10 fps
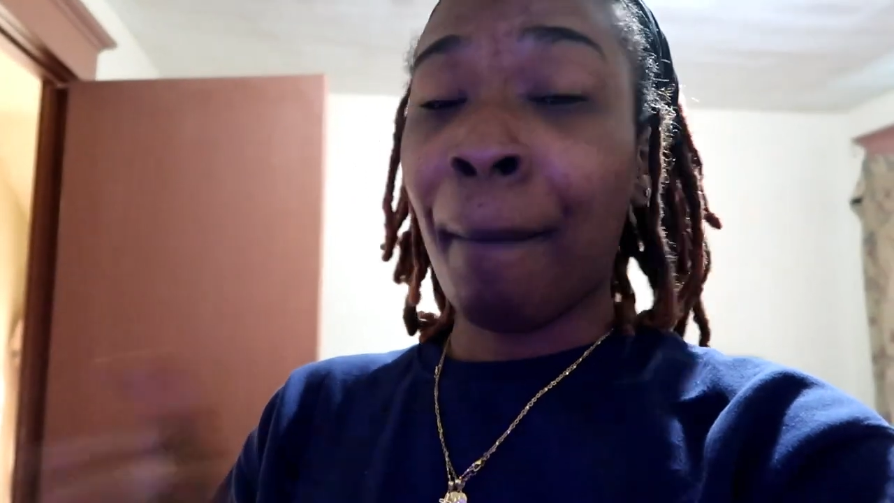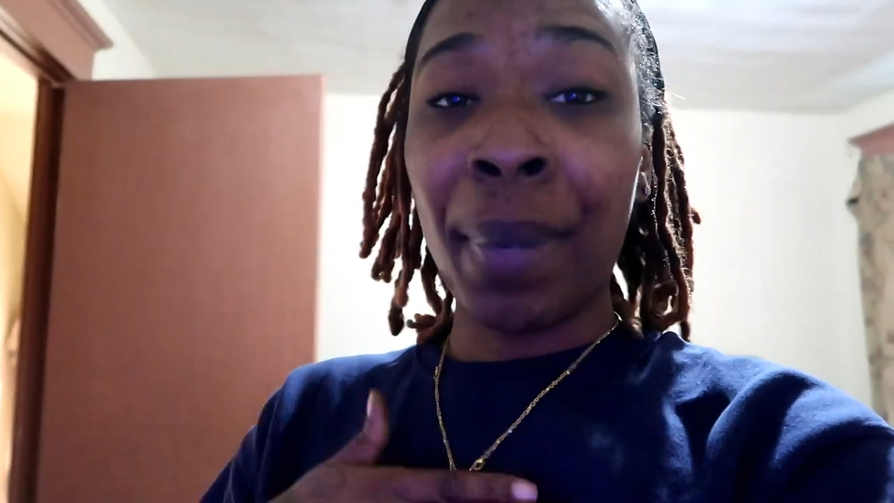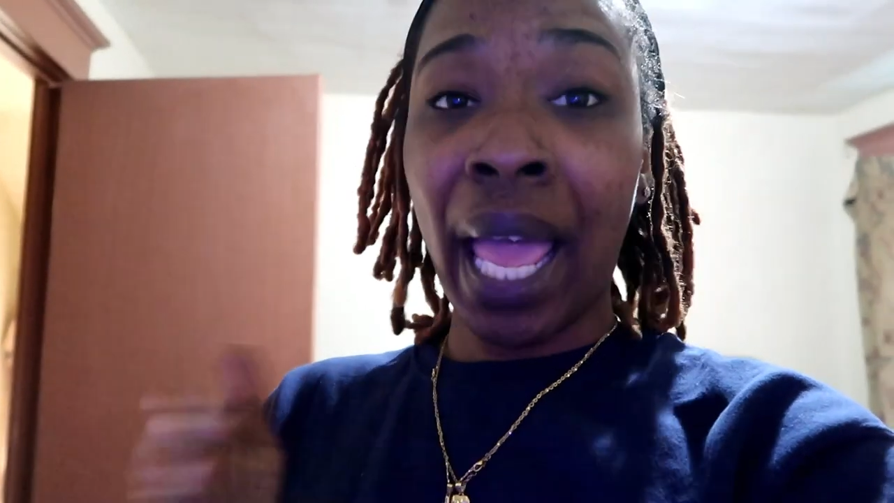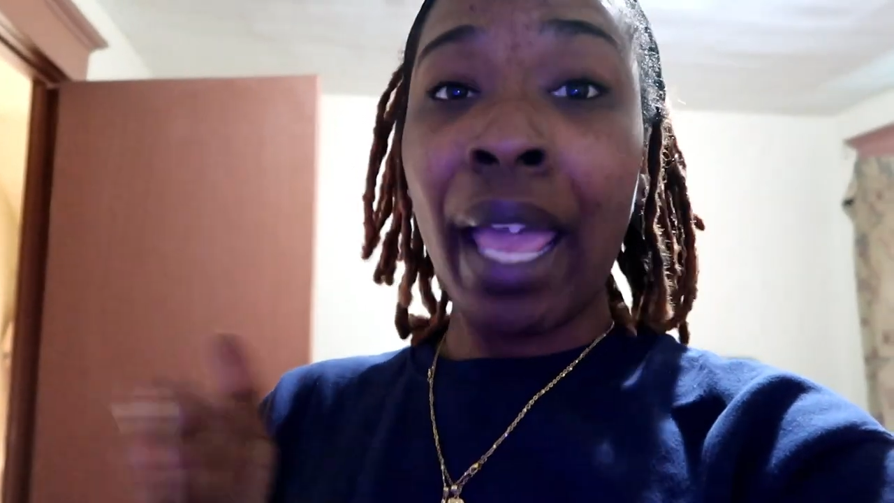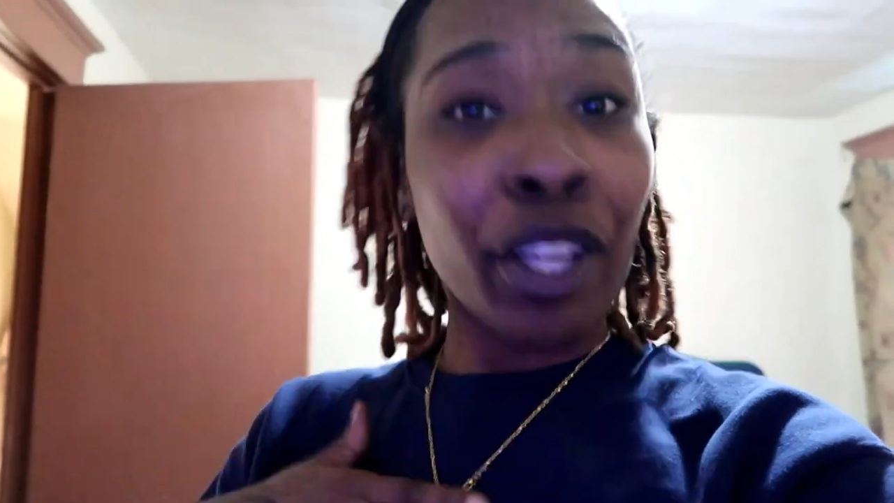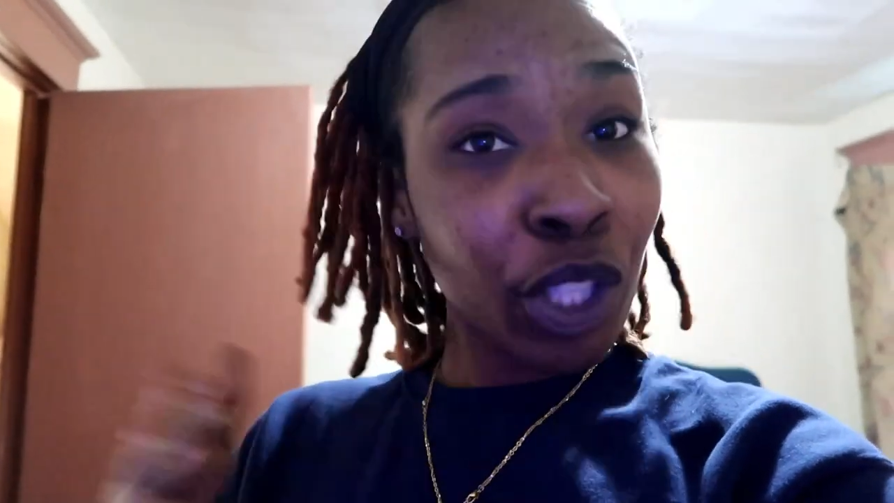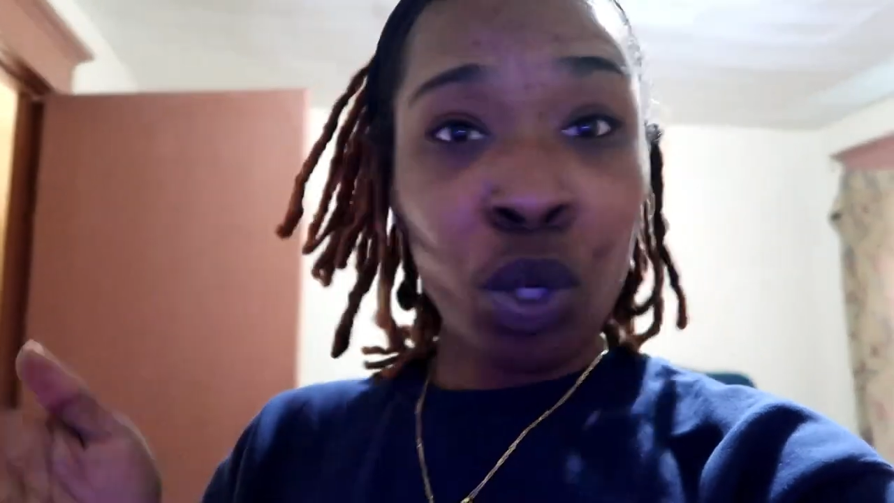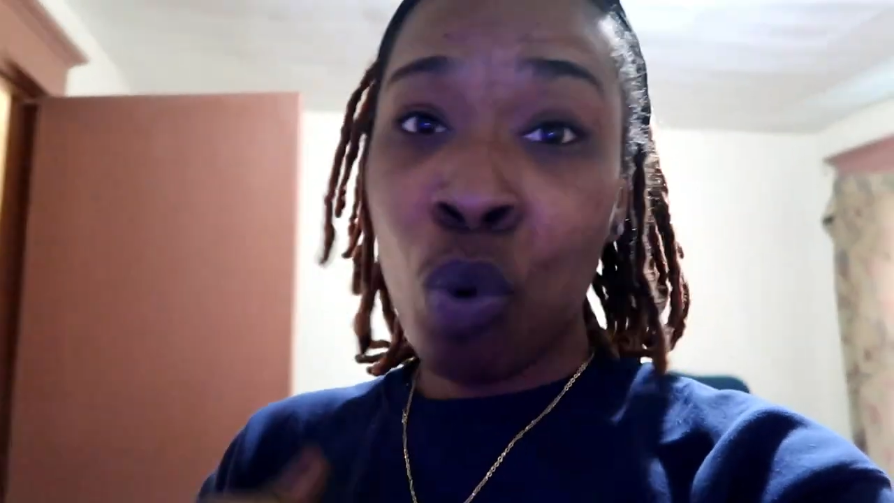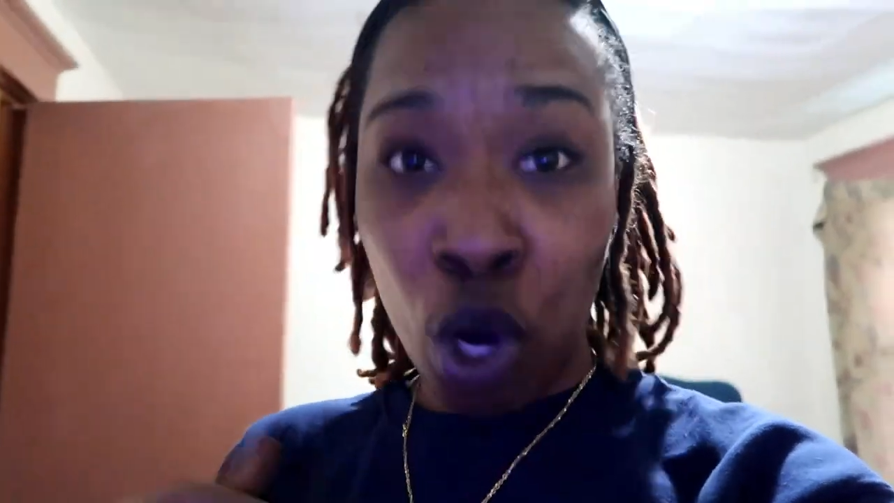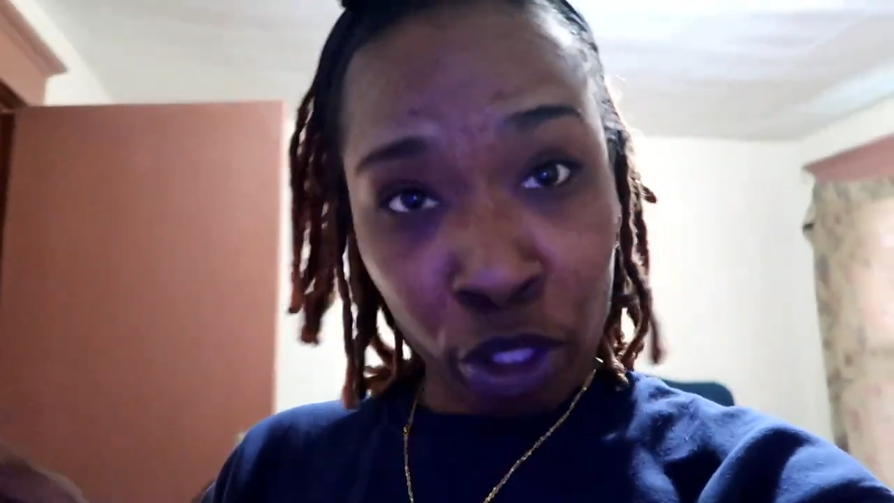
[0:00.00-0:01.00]
Black
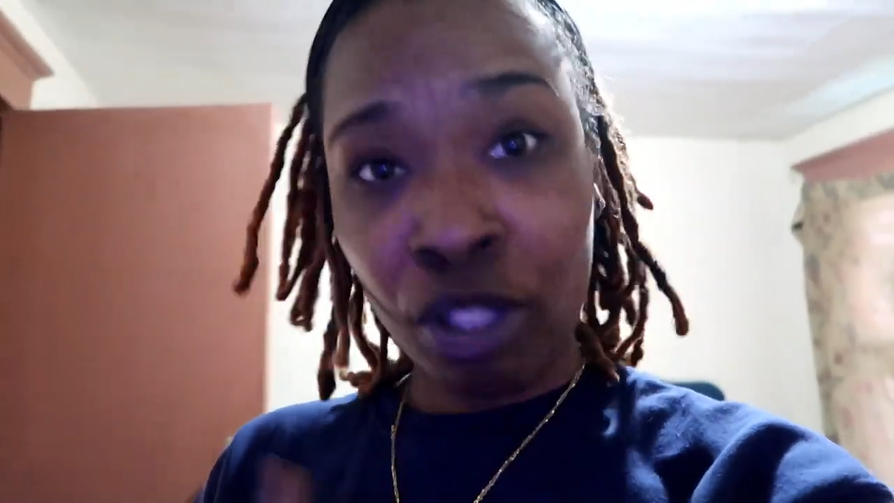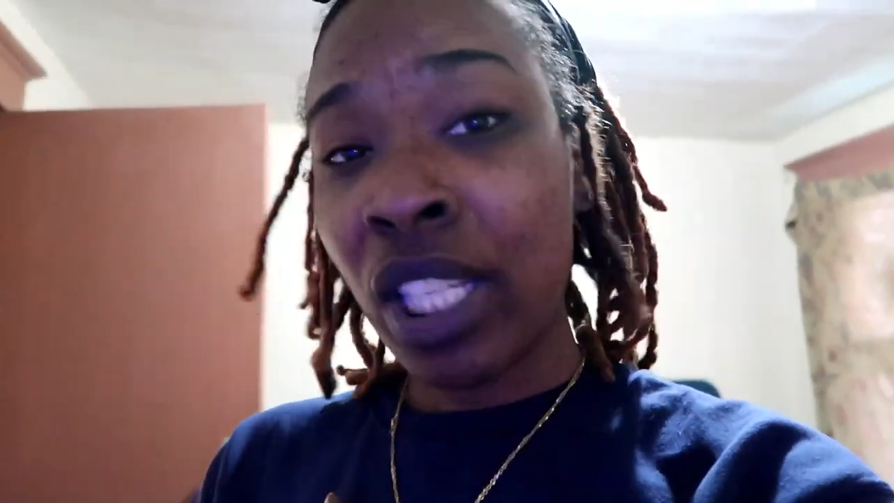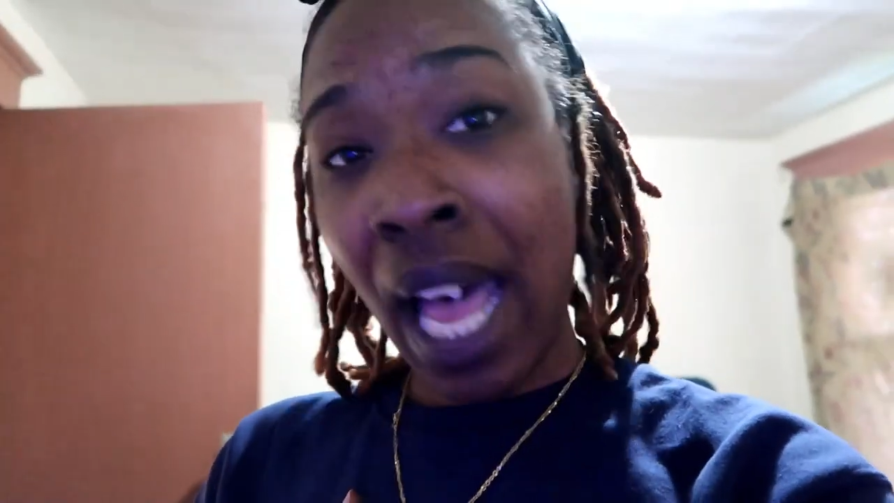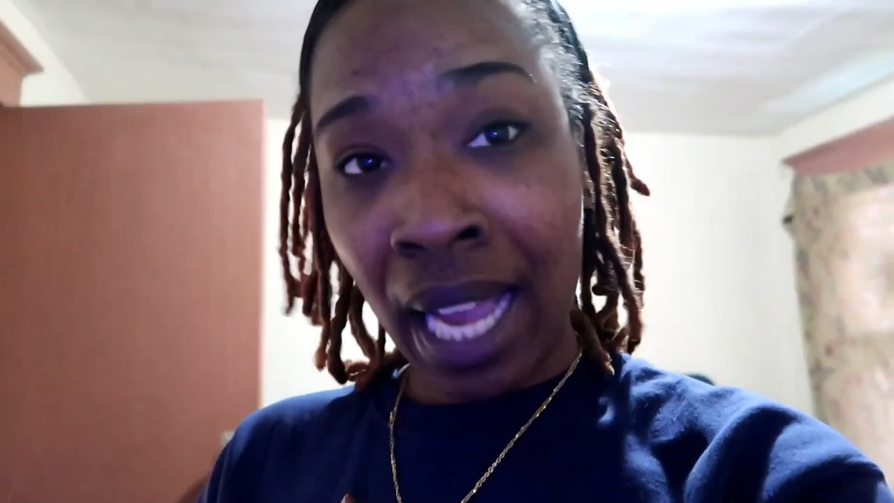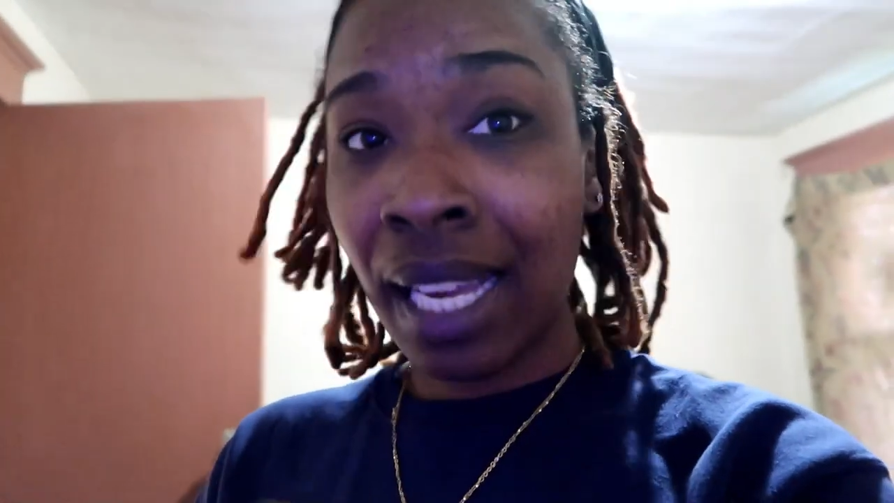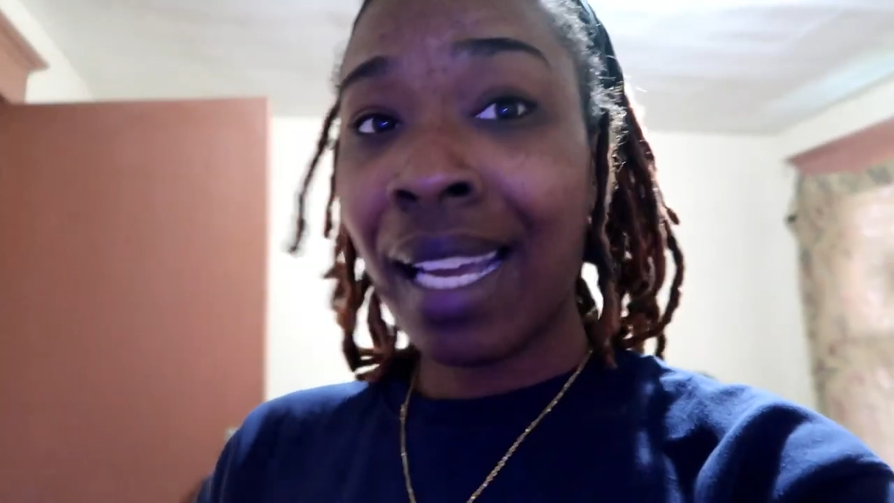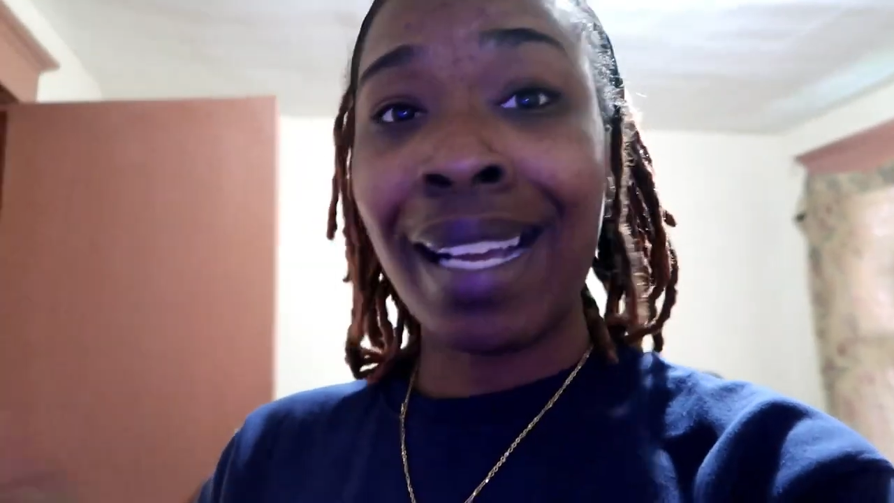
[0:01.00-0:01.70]
girl Watertok